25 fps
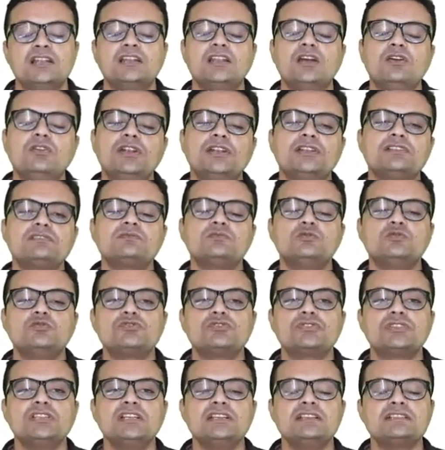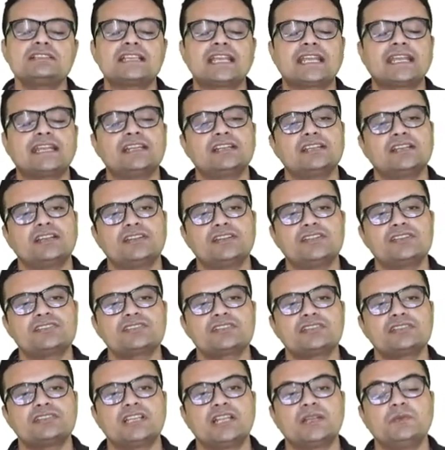Now let us move to the second
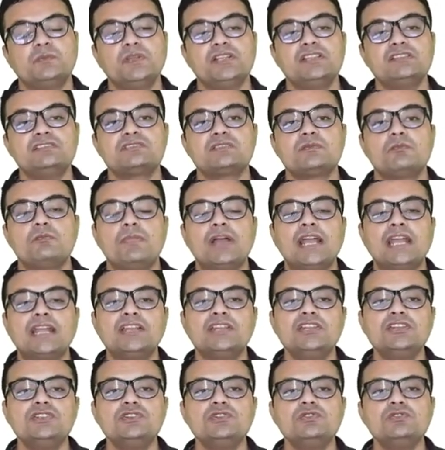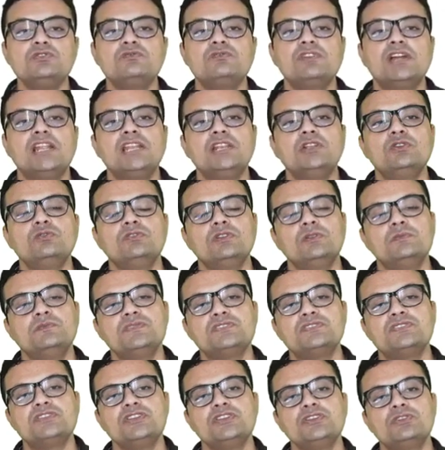condition. That means the magnitude value will
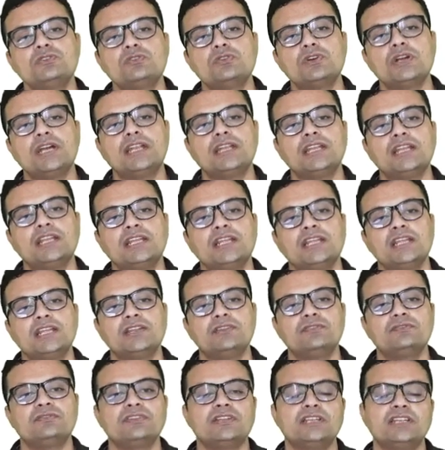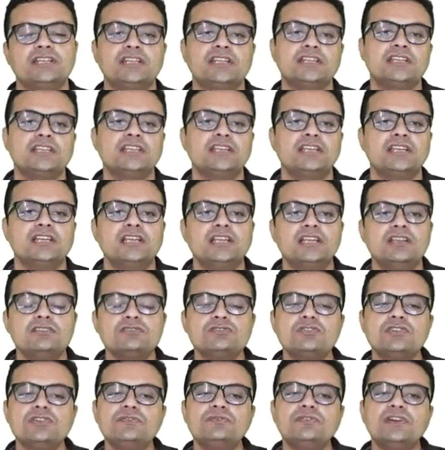be 0 at infinity.
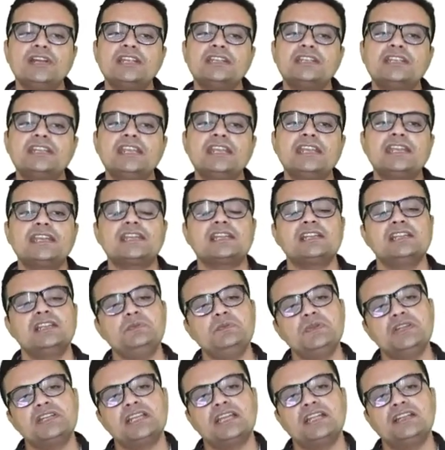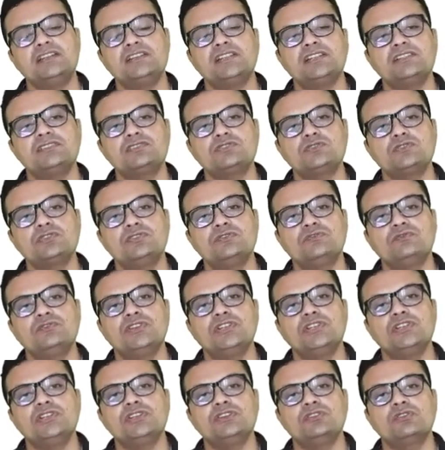So if I take limit n tends to
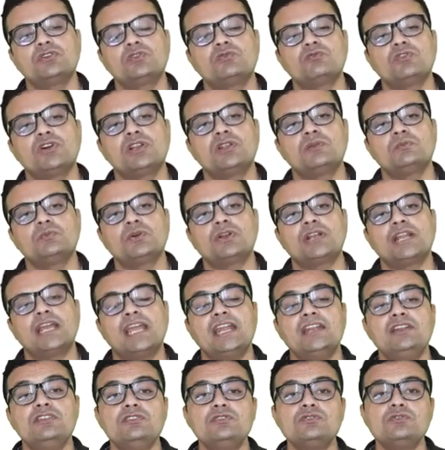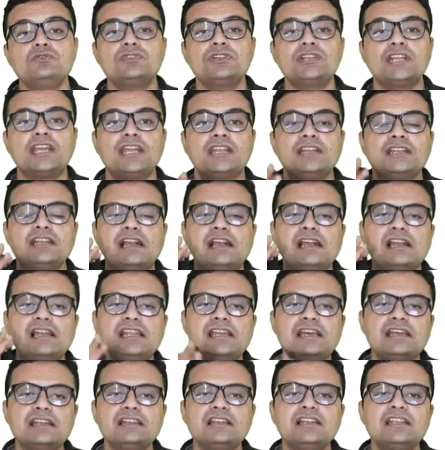infinity on 1 upon n root n,
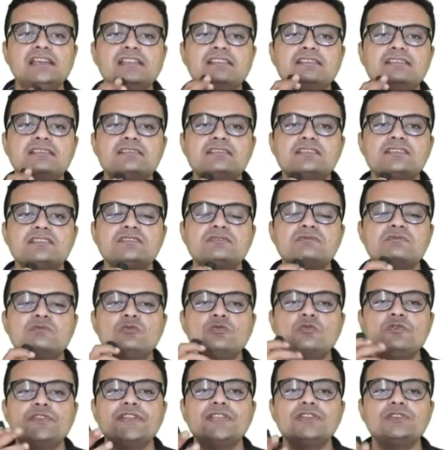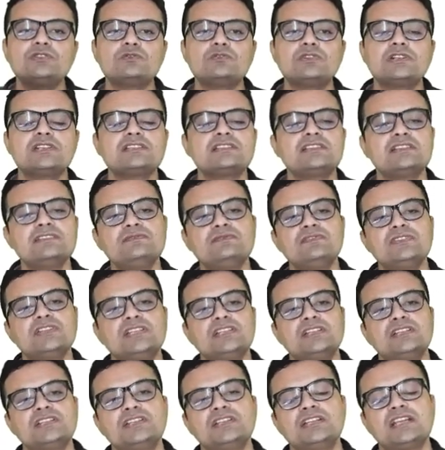clearly this is moving towards
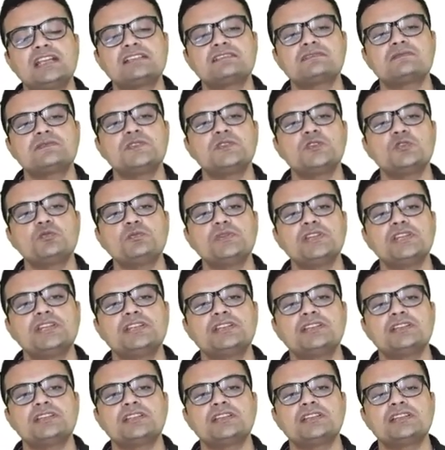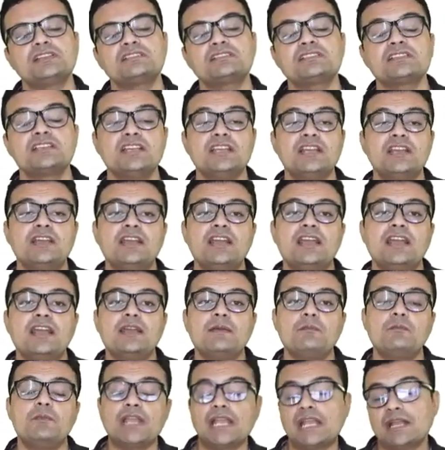infinity as denominator is
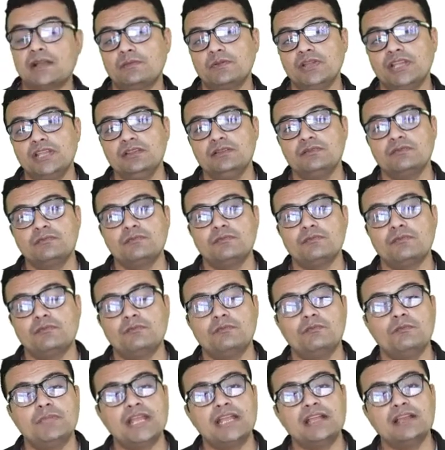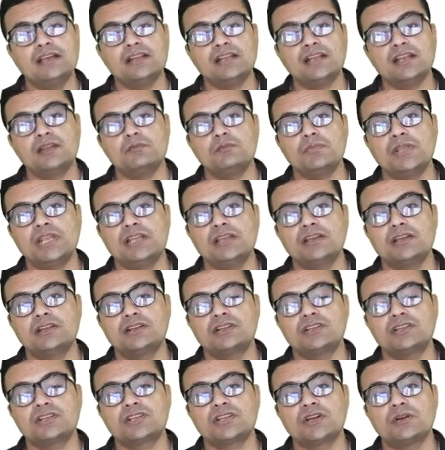becoming bigger and
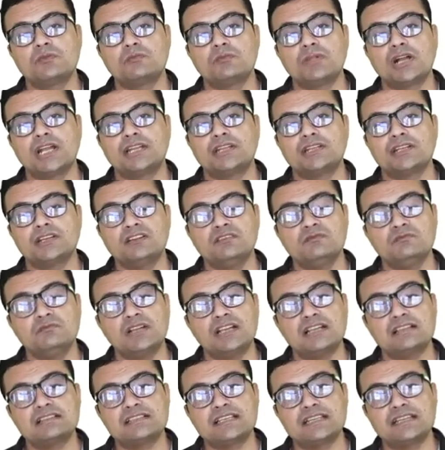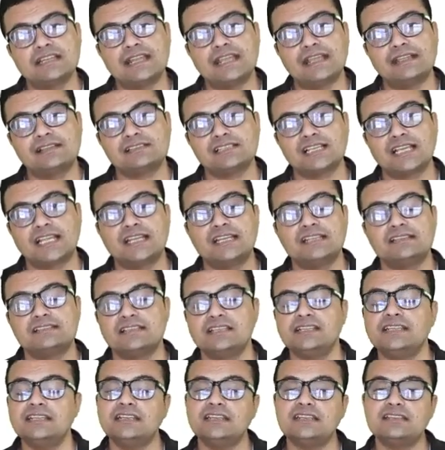bigger term by term as index n
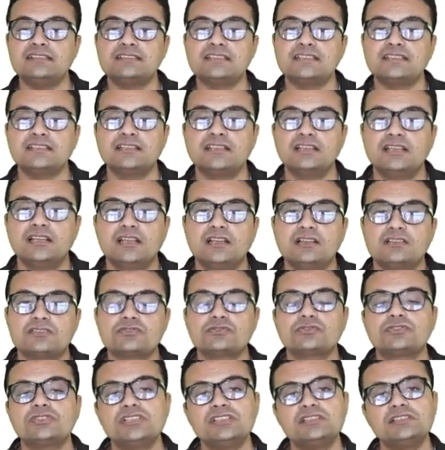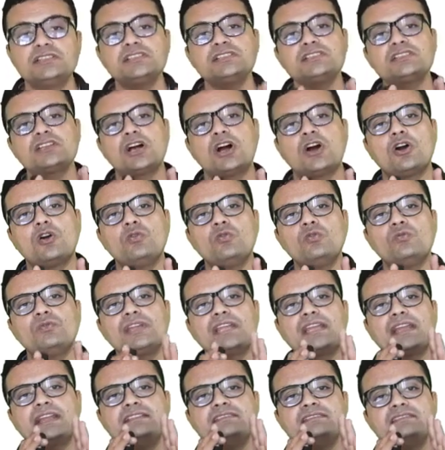is increasing. So this is how
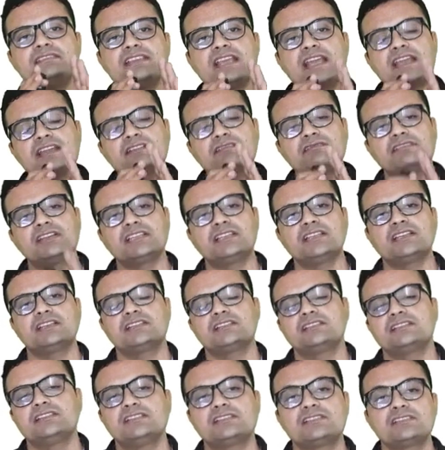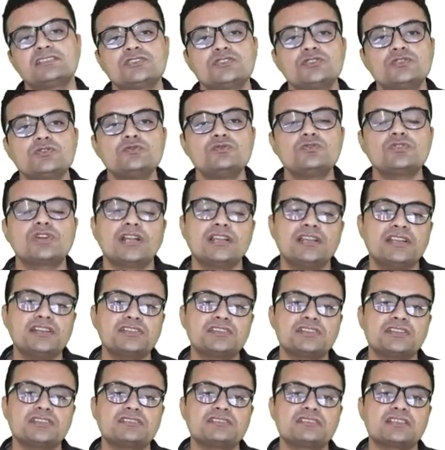we can check whether these two
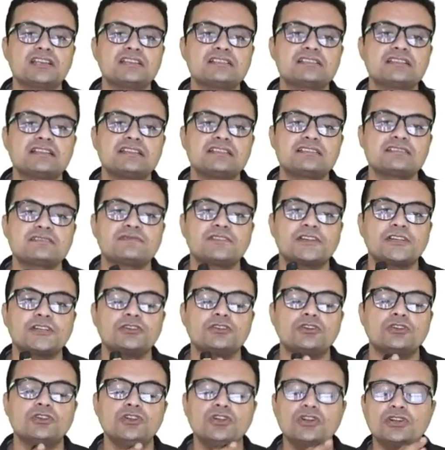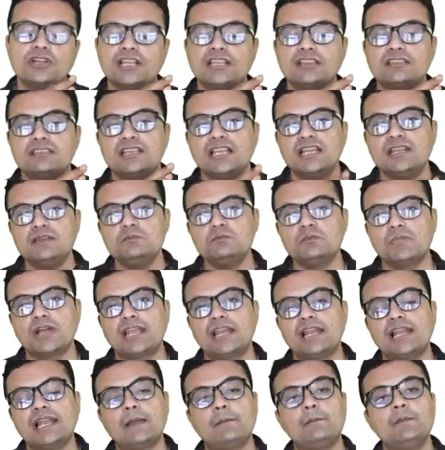conditions are satisfied or not, and then
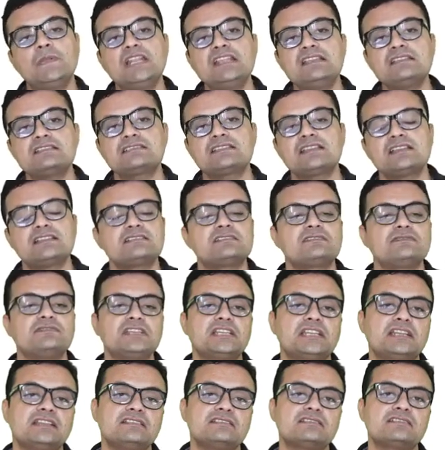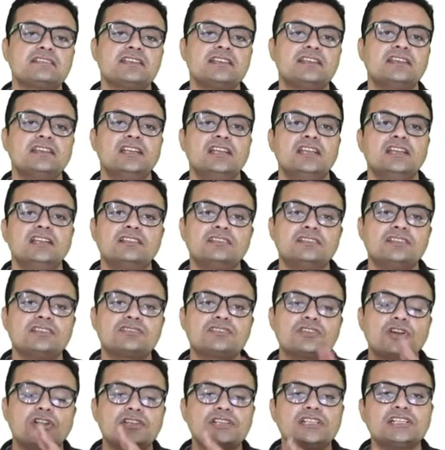by Leibnitz test we can say
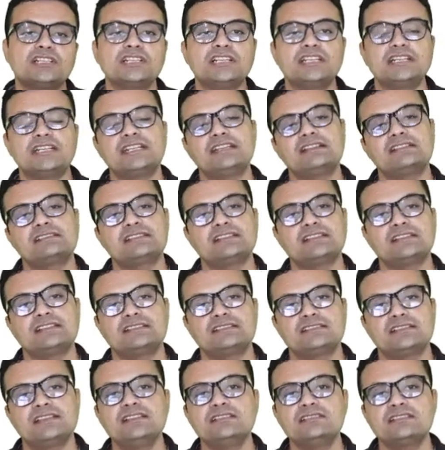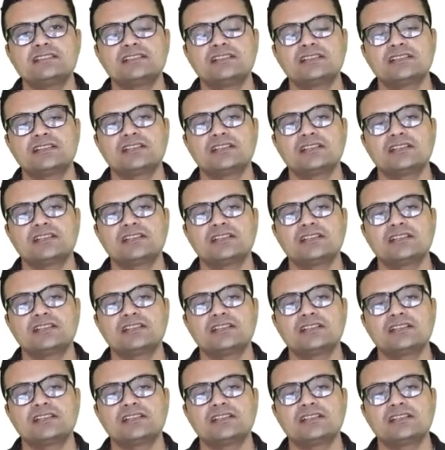this alternating series is